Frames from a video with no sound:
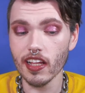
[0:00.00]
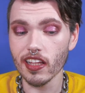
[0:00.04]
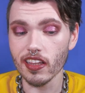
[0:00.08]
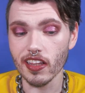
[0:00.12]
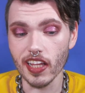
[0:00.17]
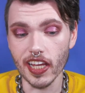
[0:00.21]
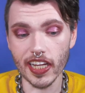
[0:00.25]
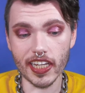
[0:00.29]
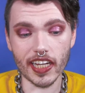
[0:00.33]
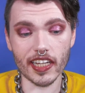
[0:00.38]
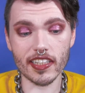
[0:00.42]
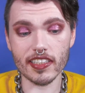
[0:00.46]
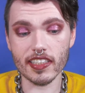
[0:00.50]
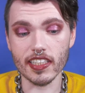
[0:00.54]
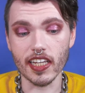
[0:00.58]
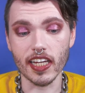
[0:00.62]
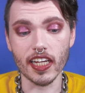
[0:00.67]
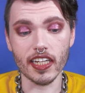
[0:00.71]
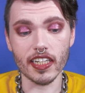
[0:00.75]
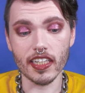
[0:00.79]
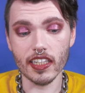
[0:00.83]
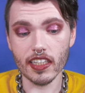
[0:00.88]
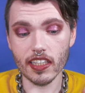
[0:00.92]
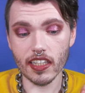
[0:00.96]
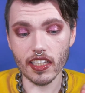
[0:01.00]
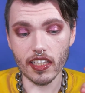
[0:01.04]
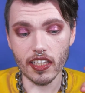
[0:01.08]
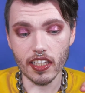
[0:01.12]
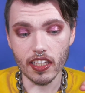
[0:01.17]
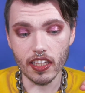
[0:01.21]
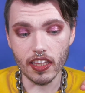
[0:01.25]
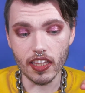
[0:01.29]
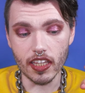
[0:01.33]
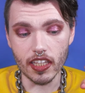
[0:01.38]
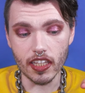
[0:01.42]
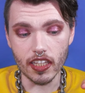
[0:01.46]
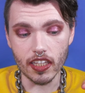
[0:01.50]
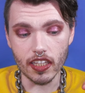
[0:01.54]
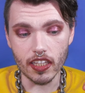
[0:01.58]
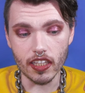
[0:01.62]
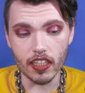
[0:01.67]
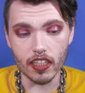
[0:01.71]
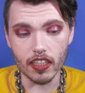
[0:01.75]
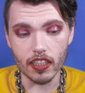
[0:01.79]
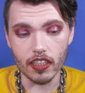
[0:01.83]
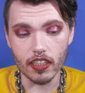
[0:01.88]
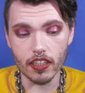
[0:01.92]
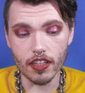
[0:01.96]
Like I said,
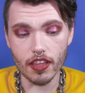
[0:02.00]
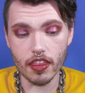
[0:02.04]
the